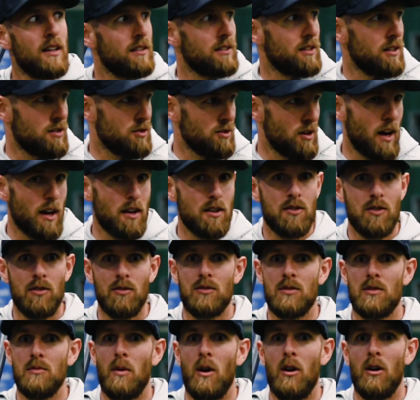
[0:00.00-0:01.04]
to try and
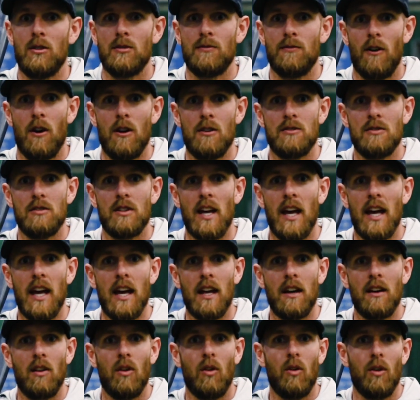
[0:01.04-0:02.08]
juice the ball as far as you
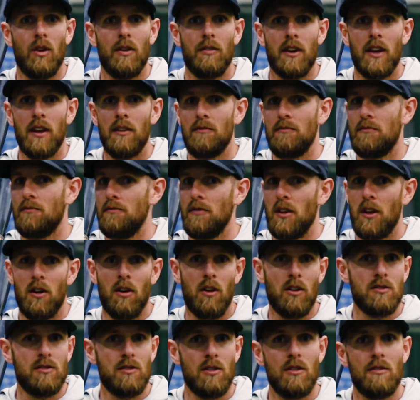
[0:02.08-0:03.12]
can or get
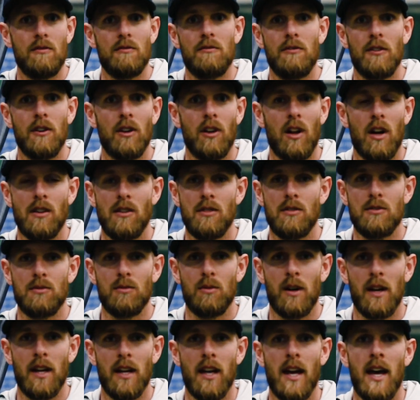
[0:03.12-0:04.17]
a certain feel on your
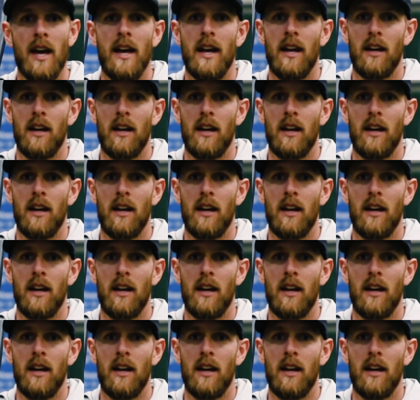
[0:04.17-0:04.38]
swing.